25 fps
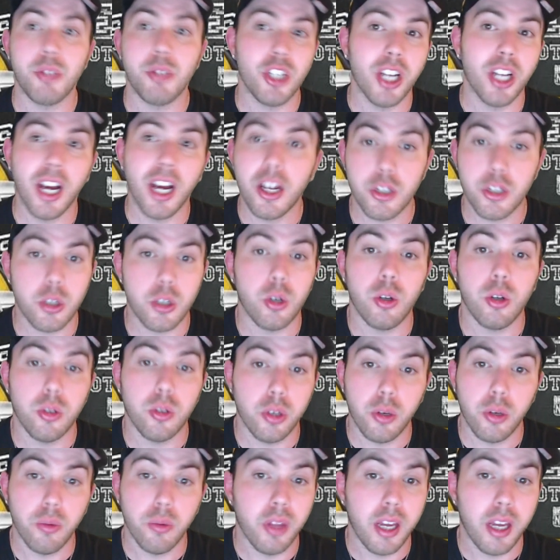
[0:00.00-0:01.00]
You guys all
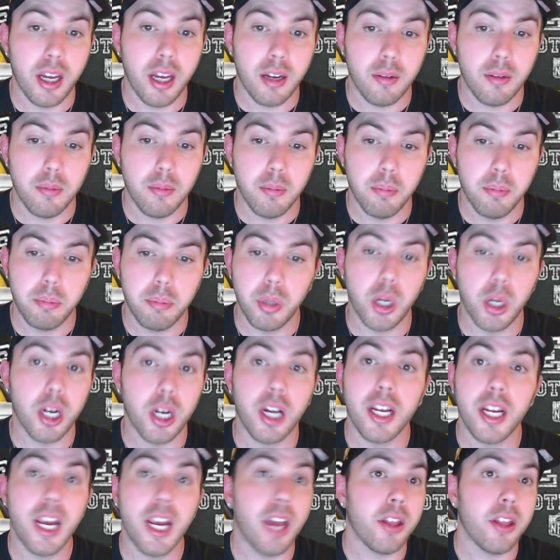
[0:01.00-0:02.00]
know that.
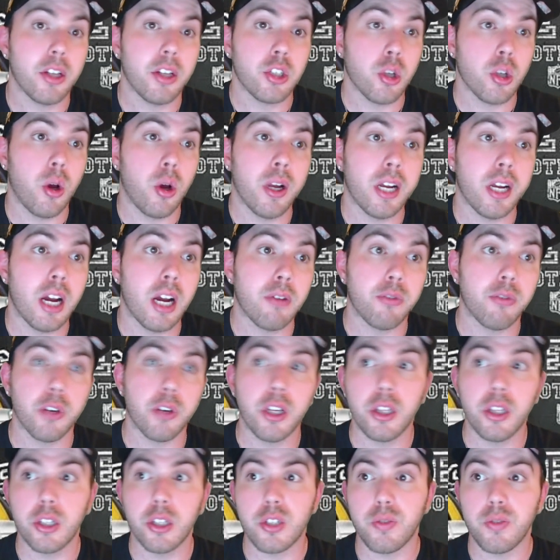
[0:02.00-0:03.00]
But yeah, that's all I got for you
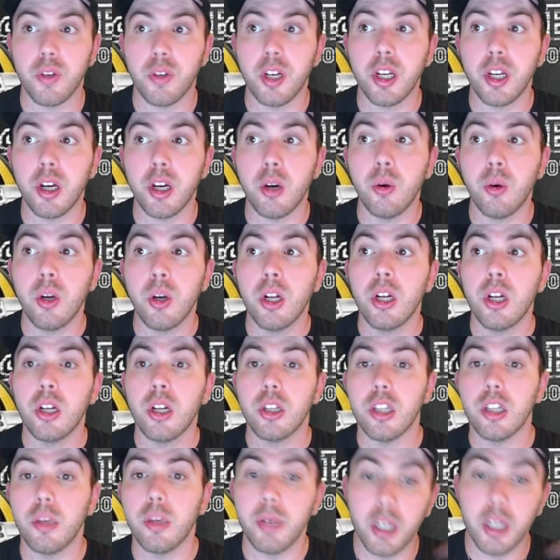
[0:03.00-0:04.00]
in this video.
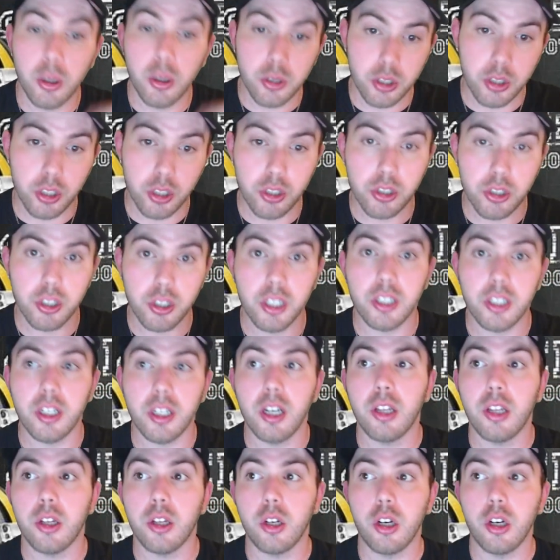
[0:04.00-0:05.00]
Let me know what you think
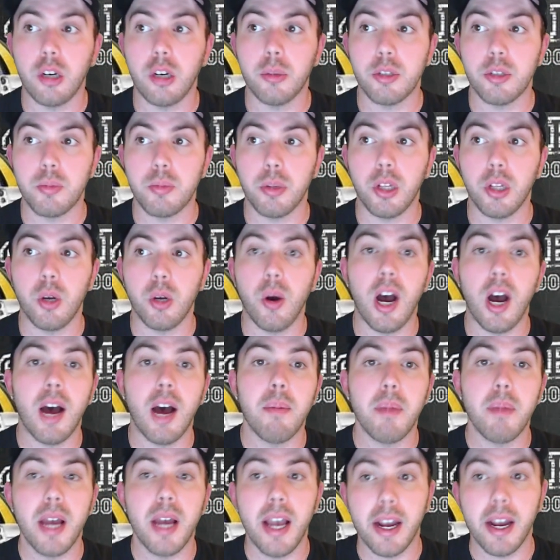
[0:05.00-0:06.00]
down in the comments below. I'm
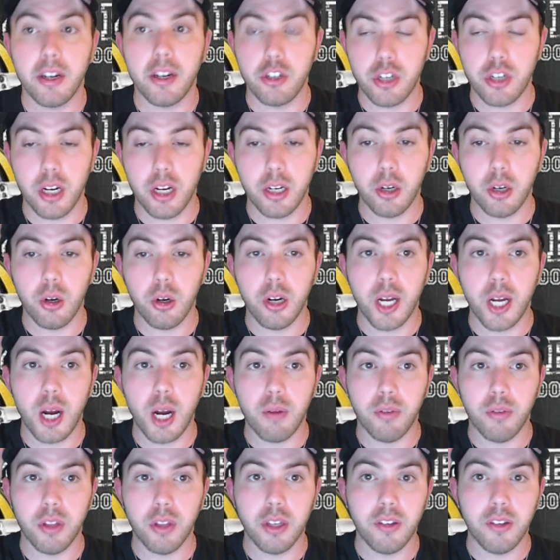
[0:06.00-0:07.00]
Mac, checking on
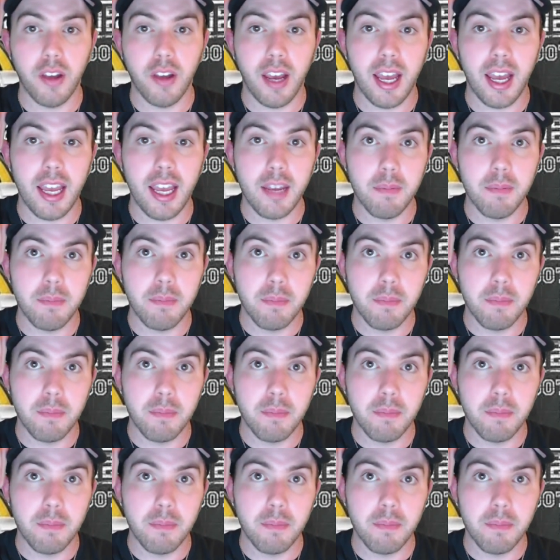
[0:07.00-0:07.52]
out for the day.